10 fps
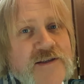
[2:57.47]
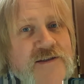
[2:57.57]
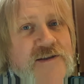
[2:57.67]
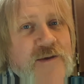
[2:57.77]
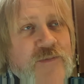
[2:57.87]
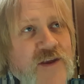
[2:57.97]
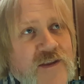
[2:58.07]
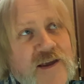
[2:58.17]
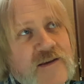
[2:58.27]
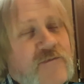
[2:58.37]
something
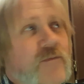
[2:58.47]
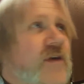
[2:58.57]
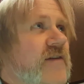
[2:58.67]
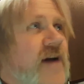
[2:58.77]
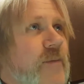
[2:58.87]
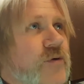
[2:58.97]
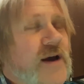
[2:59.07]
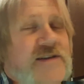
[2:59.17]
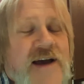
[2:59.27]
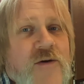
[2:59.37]
that
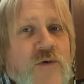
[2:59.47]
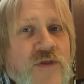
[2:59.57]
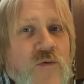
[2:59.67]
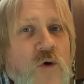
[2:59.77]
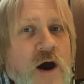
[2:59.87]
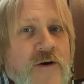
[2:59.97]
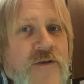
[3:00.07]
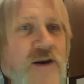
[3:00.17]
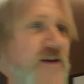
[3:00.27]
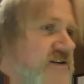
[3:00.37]
evaporates out with the
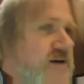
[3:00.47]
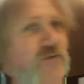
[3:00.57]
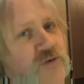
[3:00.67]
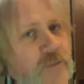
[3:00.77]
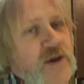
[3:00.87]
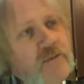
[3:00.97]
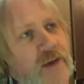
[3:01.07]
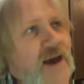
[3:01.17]
water that ends up dripping